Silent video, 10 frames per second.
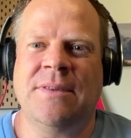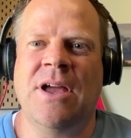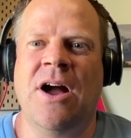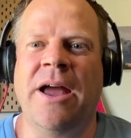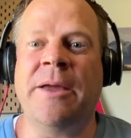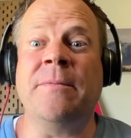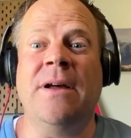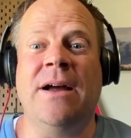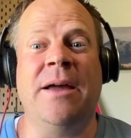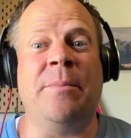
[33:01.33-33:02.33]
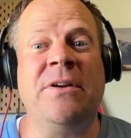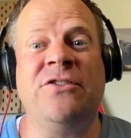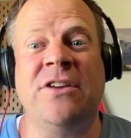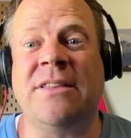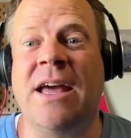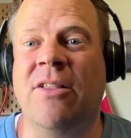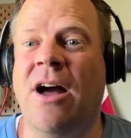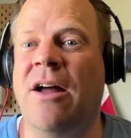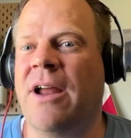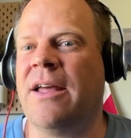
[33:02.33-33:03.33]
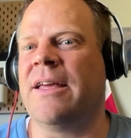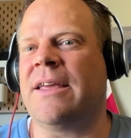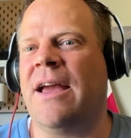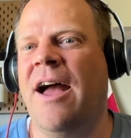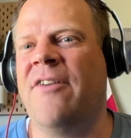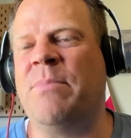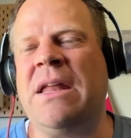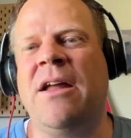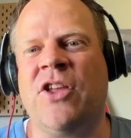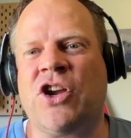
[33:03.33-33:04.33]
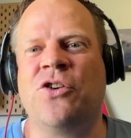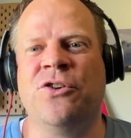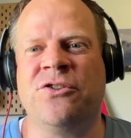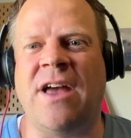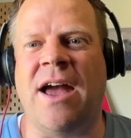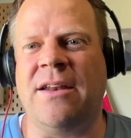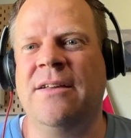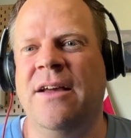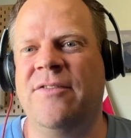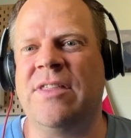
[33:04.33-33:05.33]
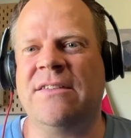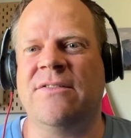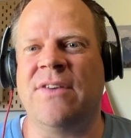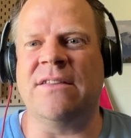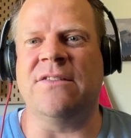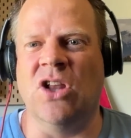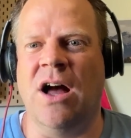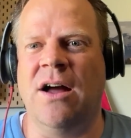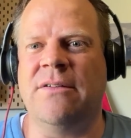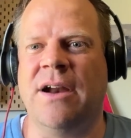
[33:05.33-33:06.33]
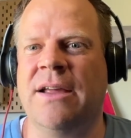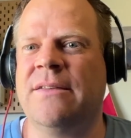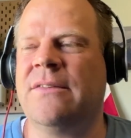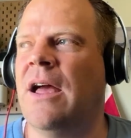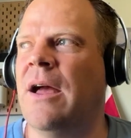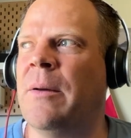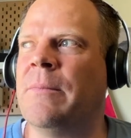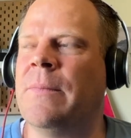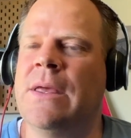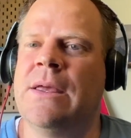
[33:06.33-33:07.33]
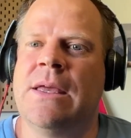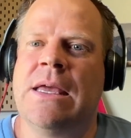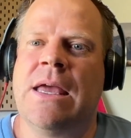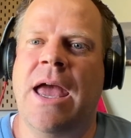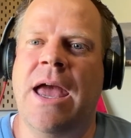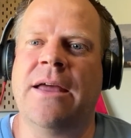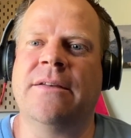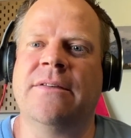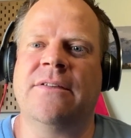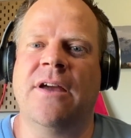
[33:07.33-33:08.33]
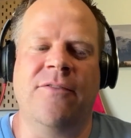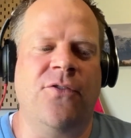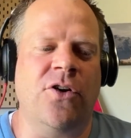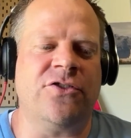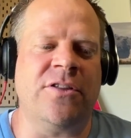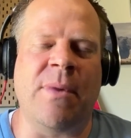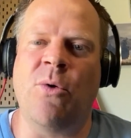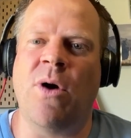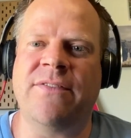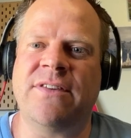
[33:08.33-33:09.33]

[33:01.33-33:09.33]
No, I appreciate that a lot, right? Like I've been on the crew side of these events a lot, right? And unfortunately my wife's